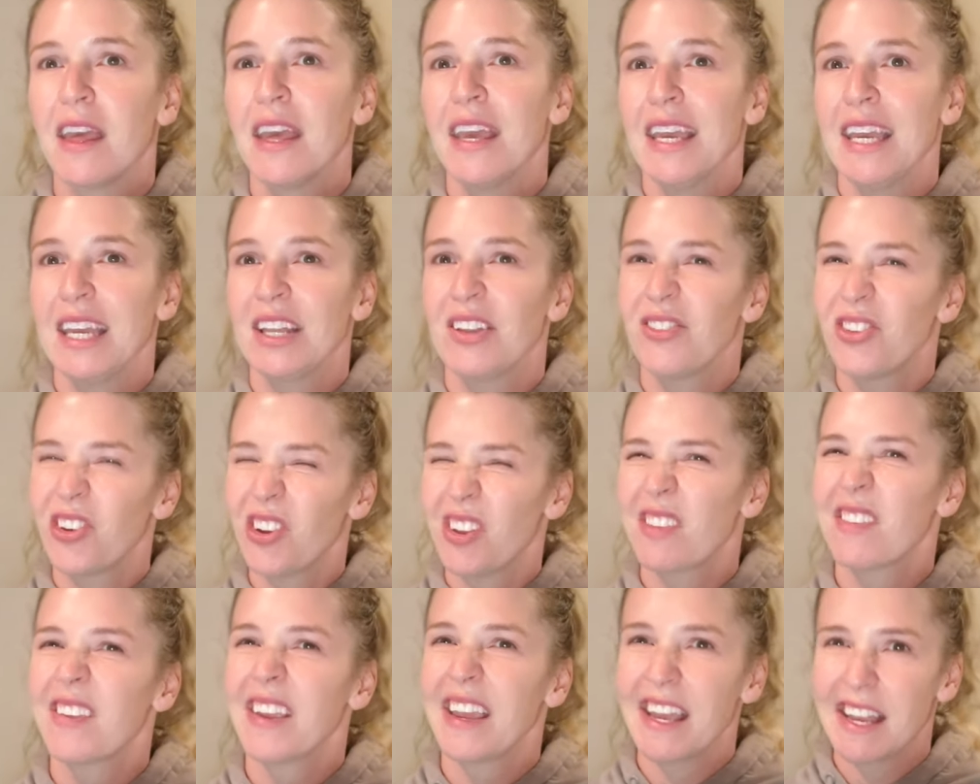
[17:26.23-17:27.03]
it's
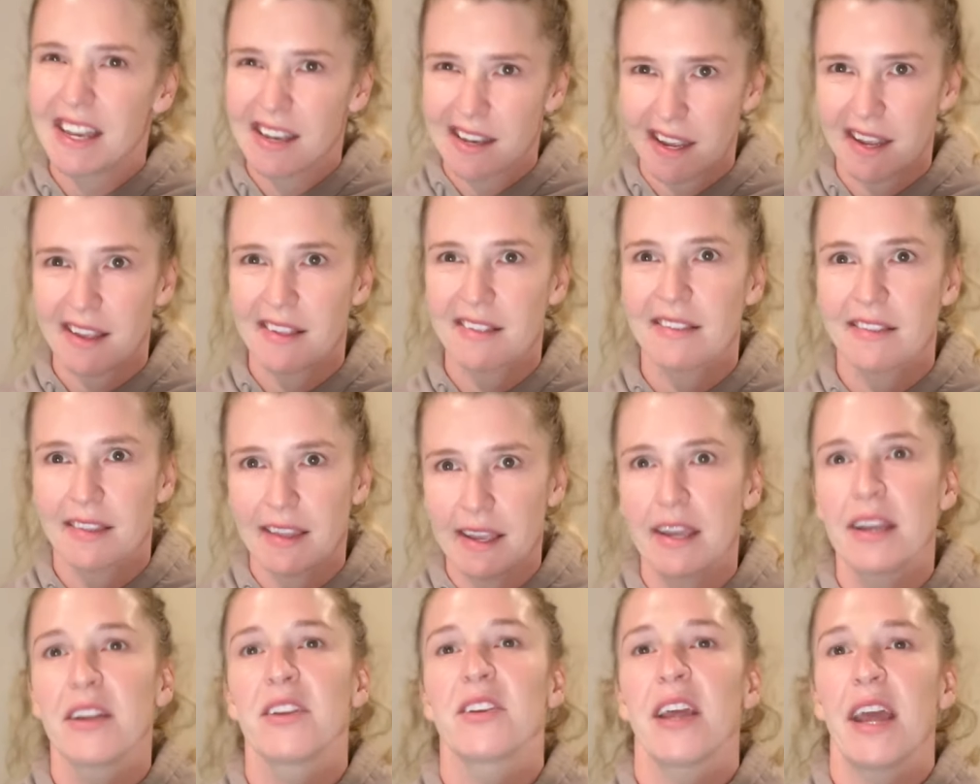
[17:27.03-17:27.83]
just a nice
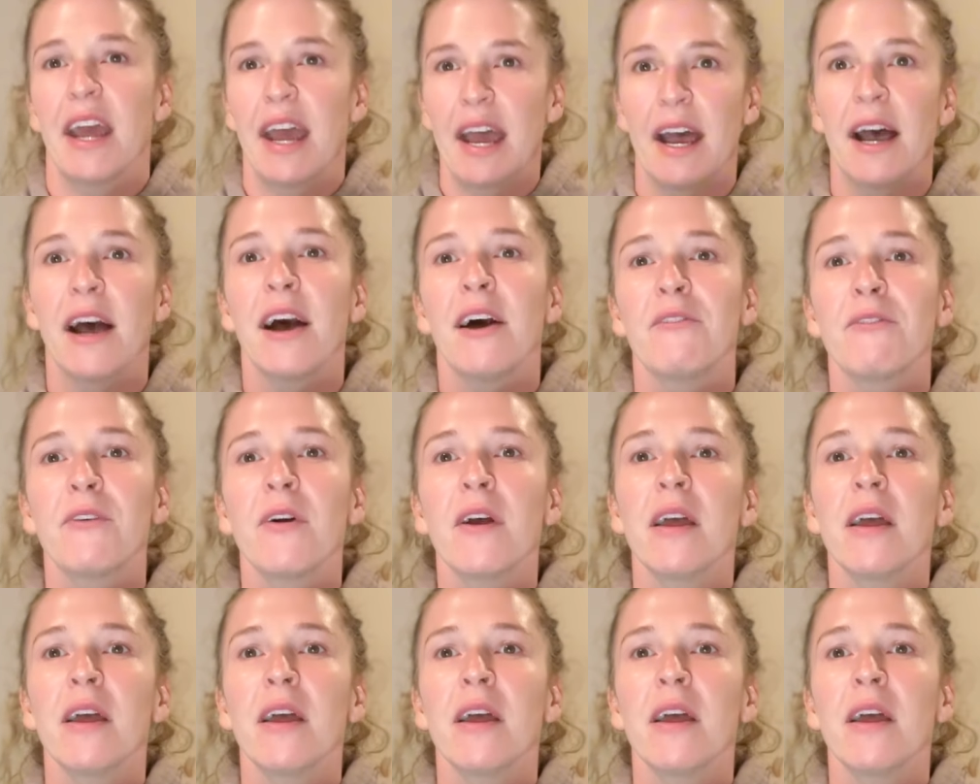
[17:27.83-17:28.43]
thing to have